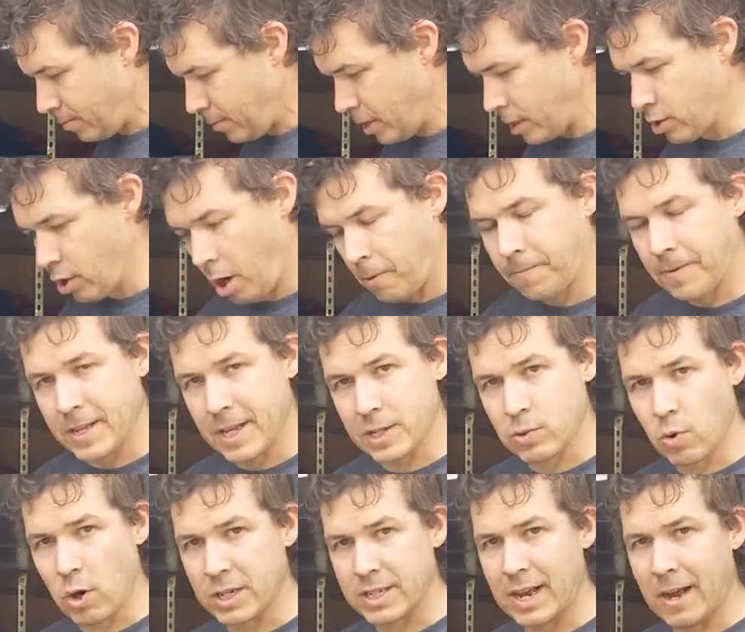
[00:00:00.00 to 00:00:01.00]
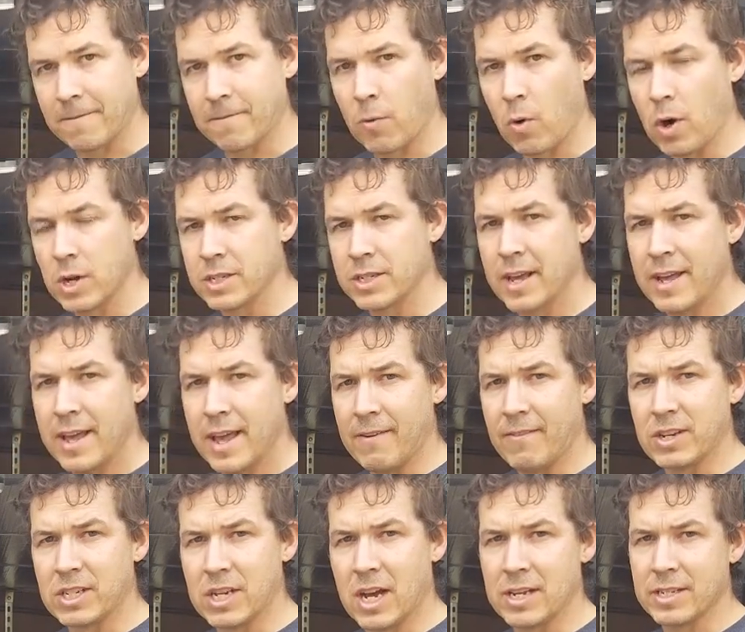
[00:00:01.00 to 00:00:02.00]
So hopefully this works out for us. If
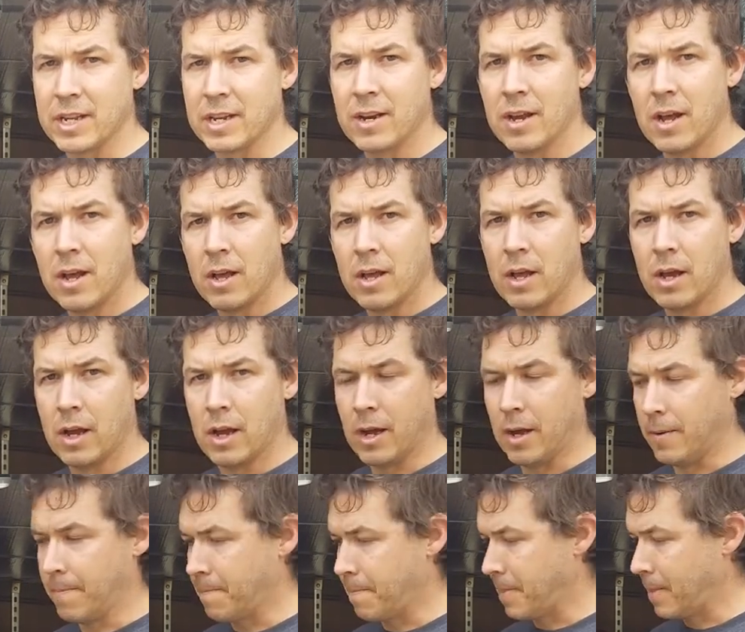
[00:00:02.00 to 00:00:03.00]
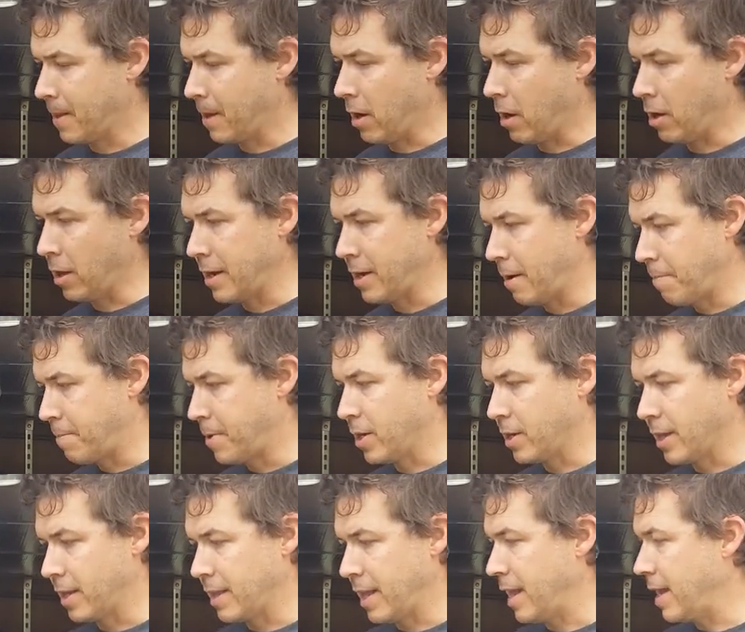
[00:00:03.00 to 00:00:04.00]
it doesn't, uh, I'll end up
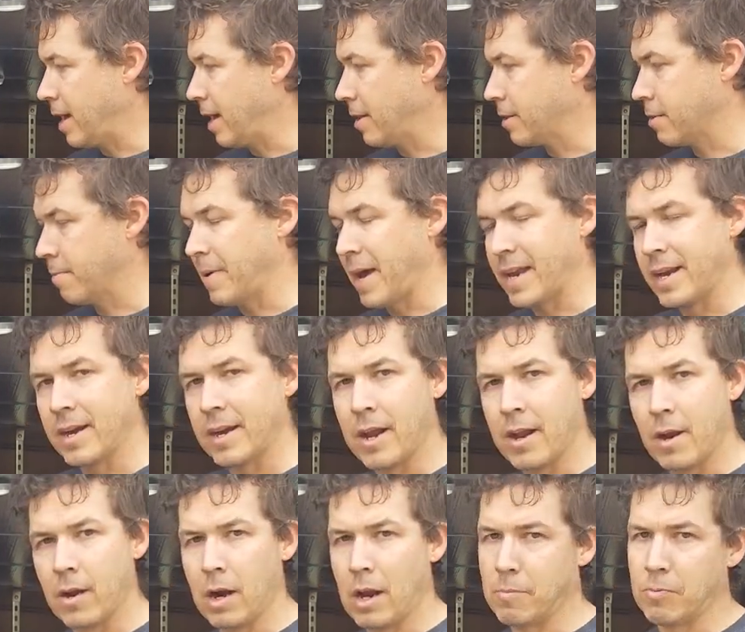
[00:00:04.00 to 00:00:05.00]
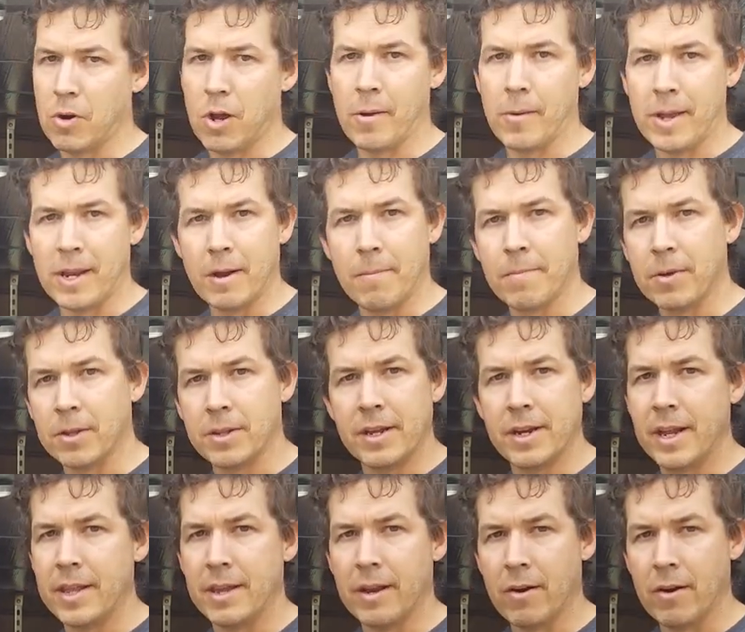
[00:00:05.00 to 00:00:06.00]
building the uh, the bed in here. I'll probably end up building it
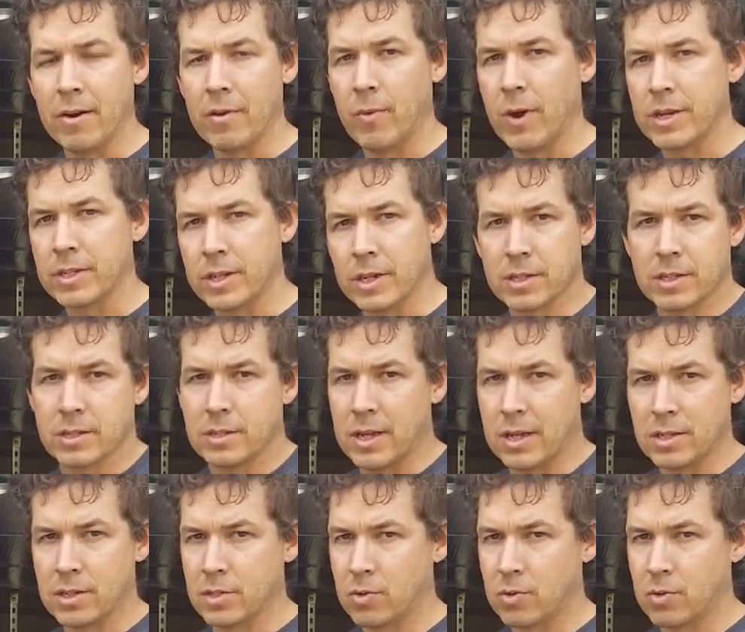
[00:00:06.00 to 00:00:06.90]
in there anyways because that's the